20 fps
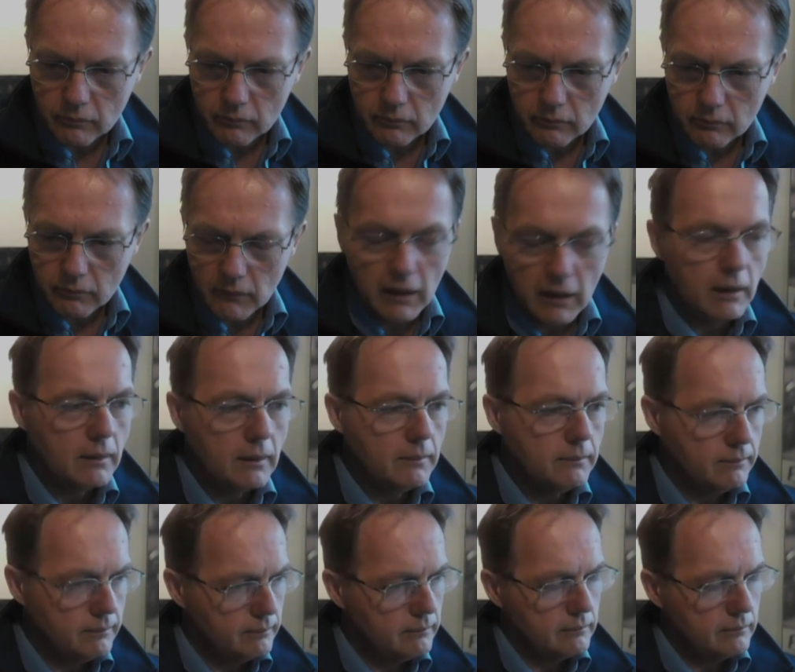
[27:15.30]
Yeah.
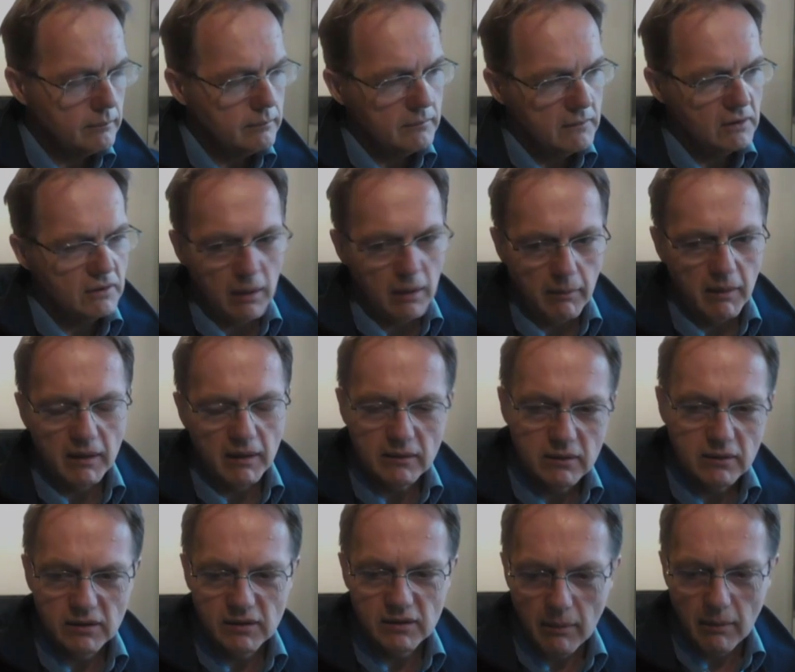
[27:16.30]
To
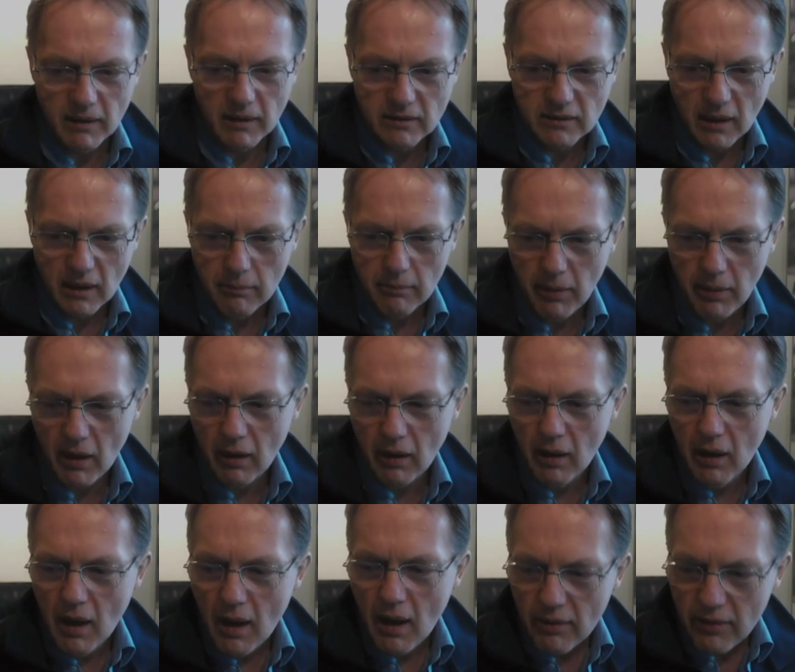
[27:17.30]
some extent. But
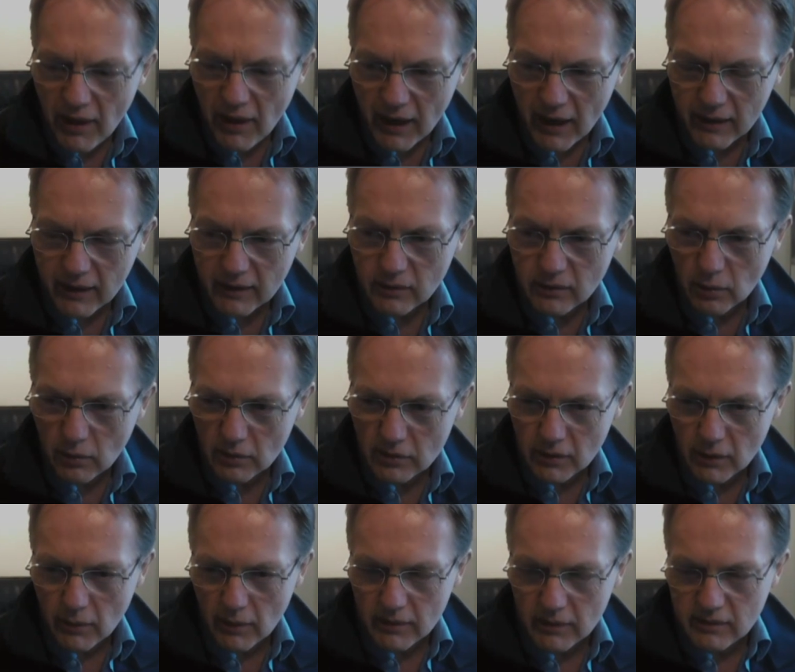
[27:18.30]
then it's
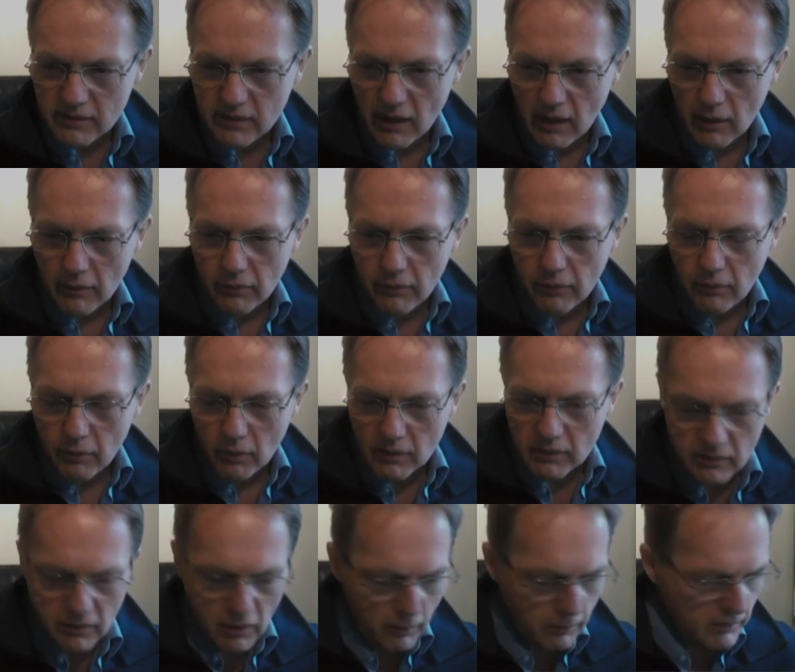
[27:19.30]
also
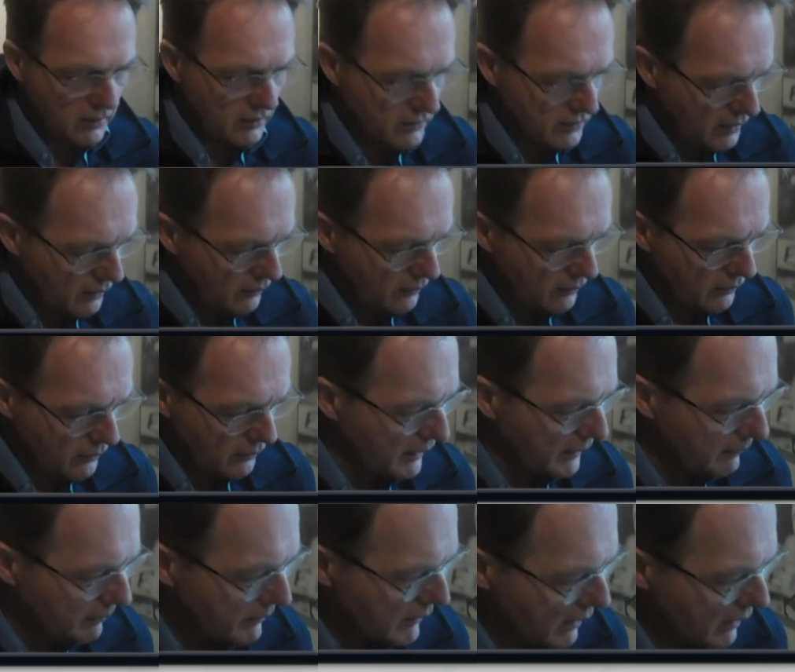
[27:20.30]
what's the opposite of self-fulfilling?